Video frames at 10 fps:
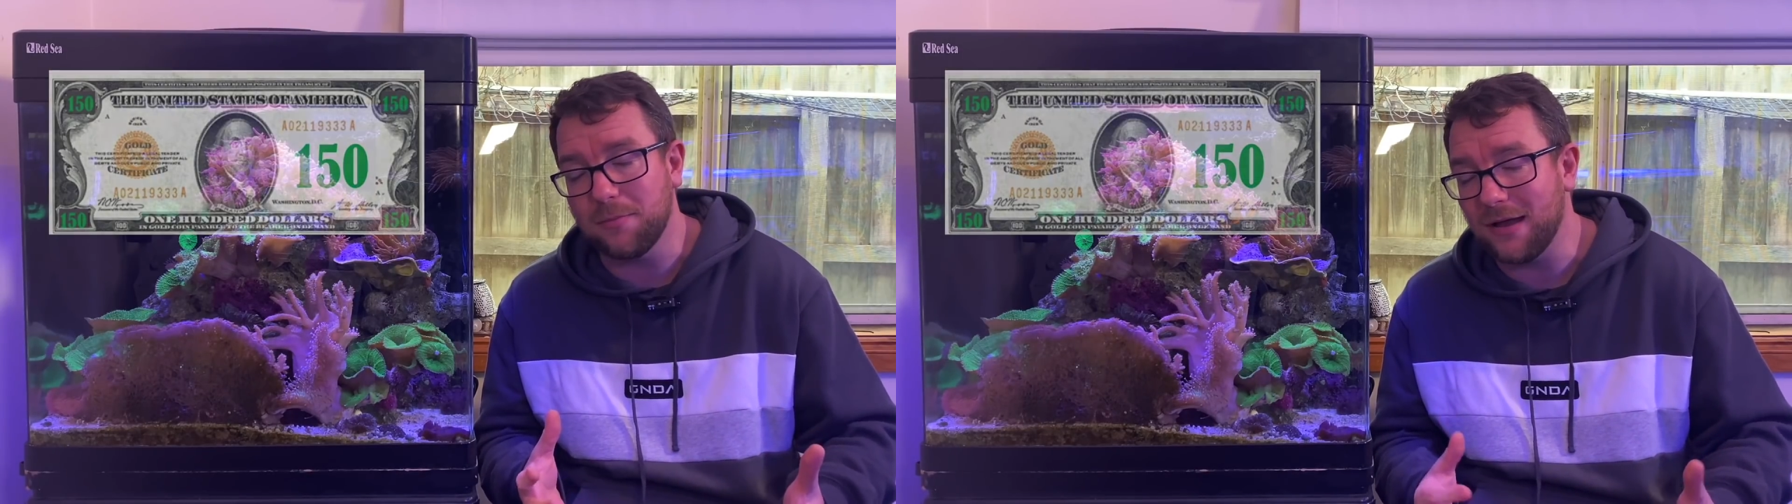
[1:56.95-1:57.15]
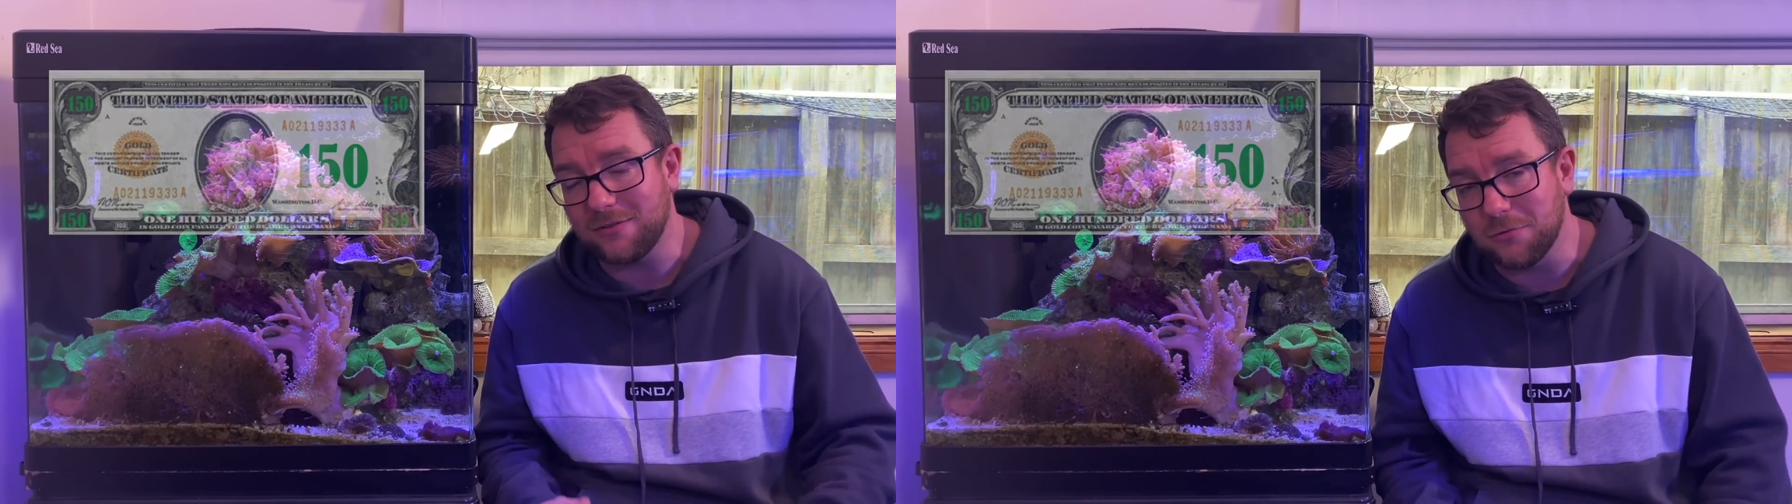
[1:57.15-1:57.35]
the
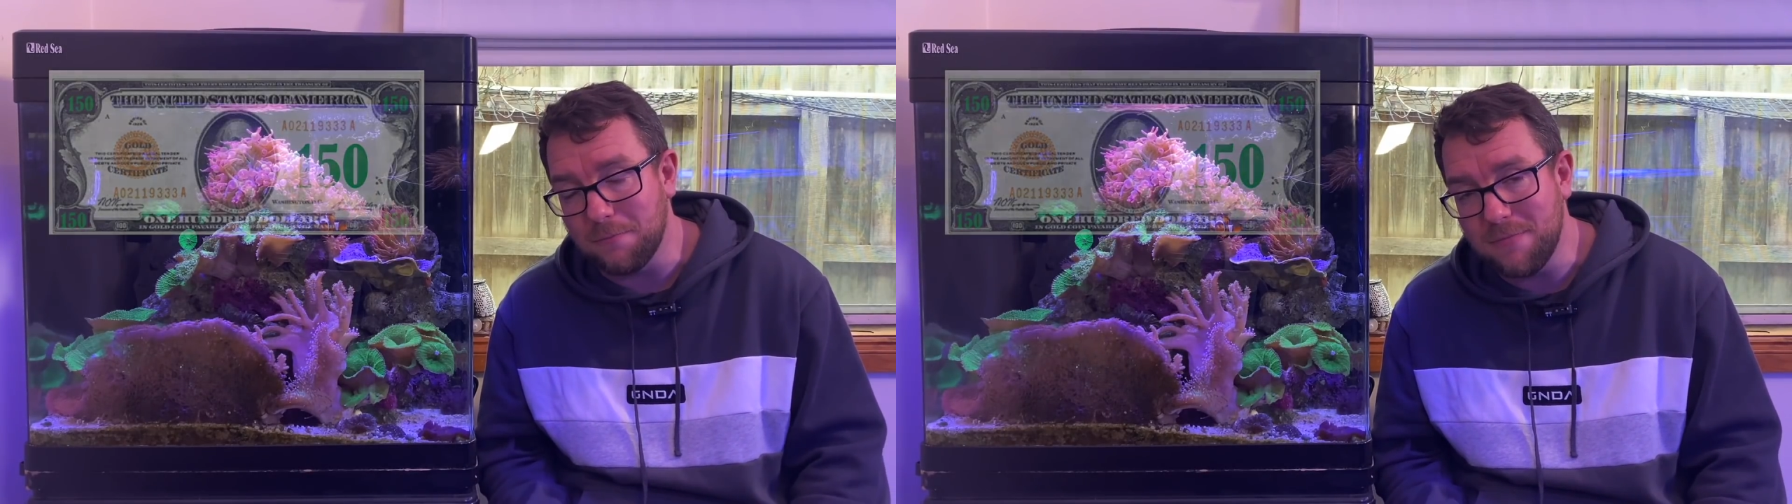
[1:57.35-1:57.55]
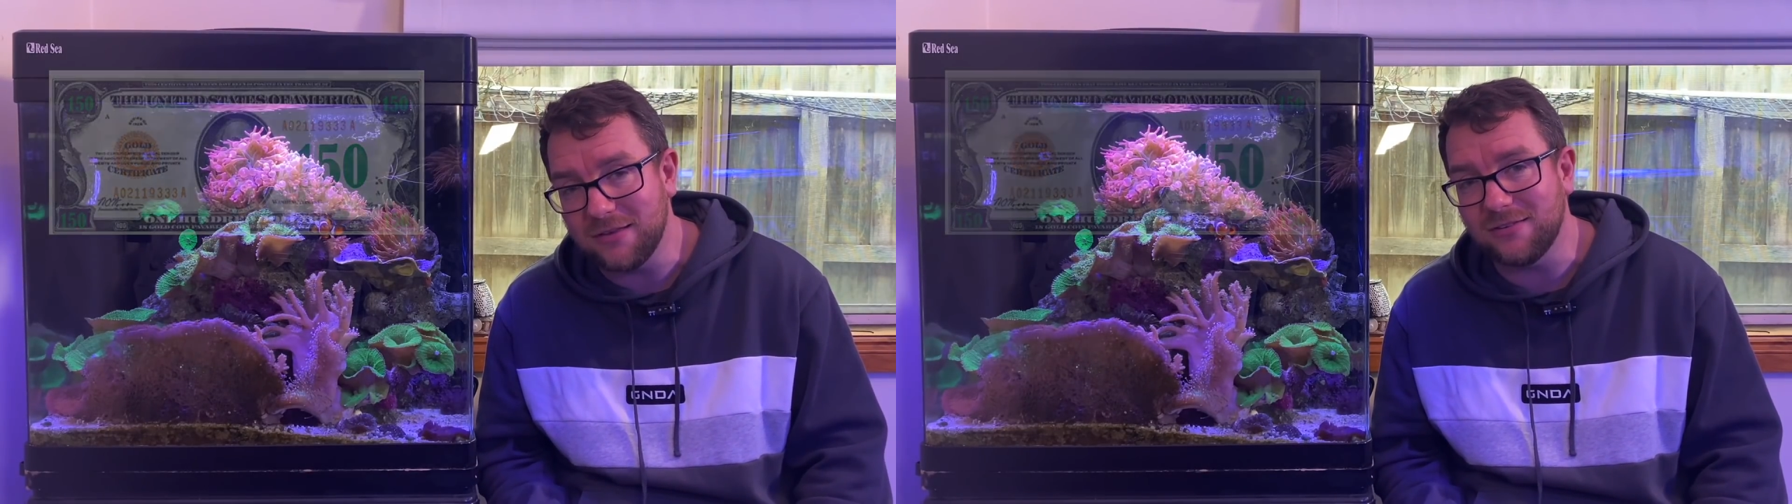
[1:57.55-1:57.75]
parts were
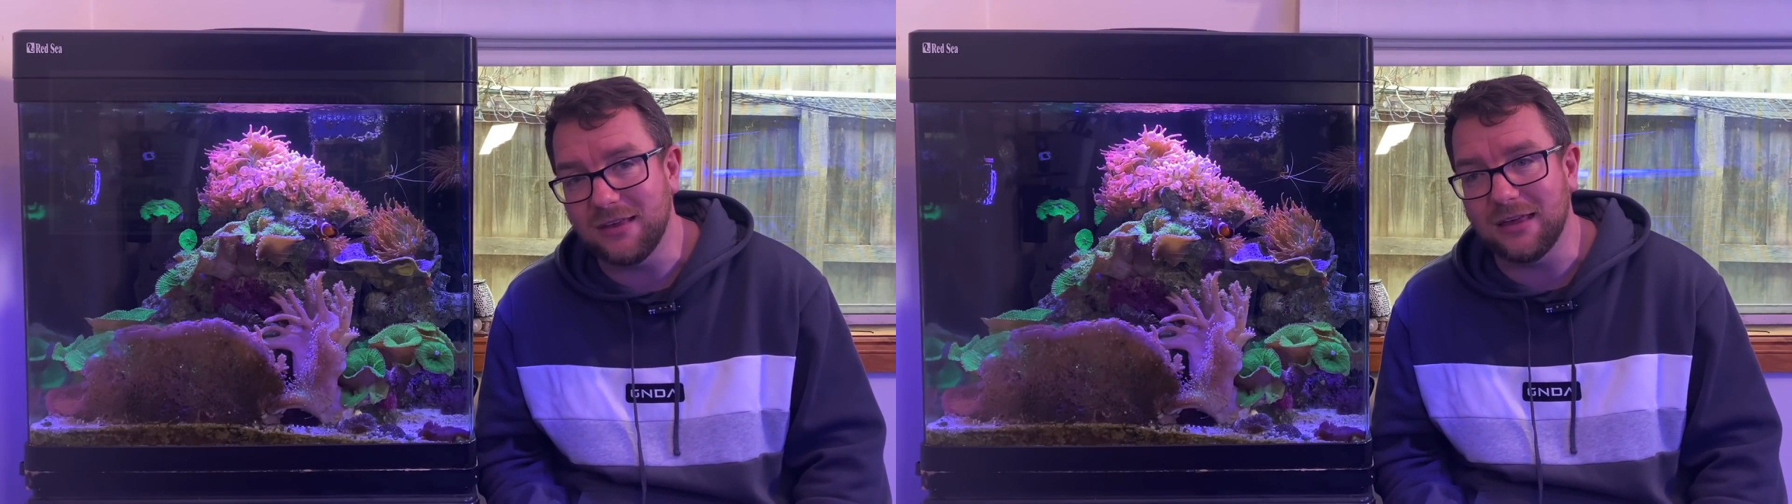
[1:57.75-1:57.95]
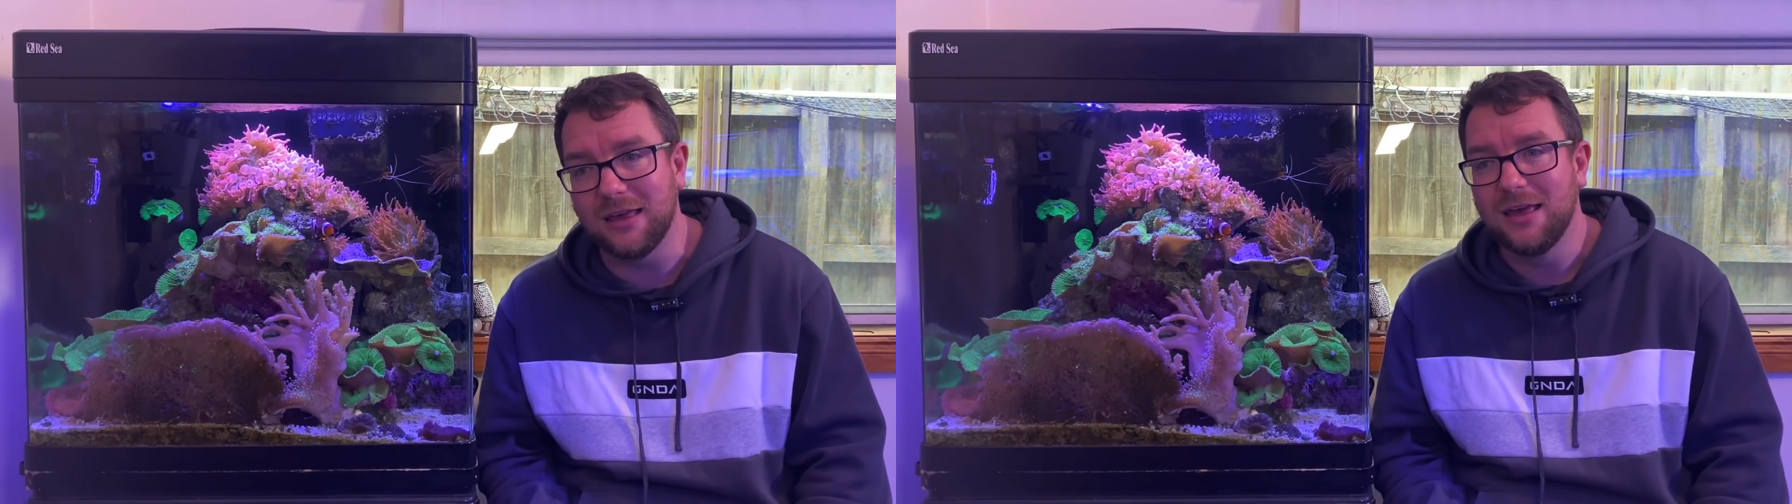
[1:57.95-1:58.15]

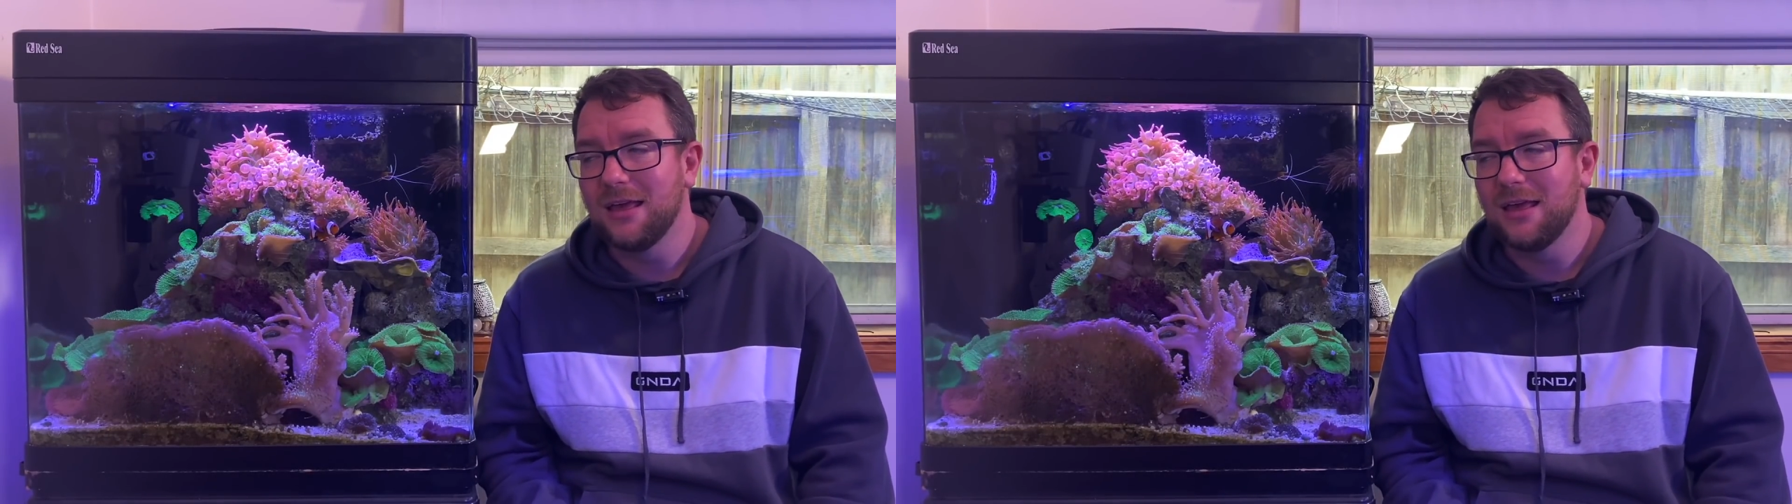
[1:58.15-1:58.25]
missing.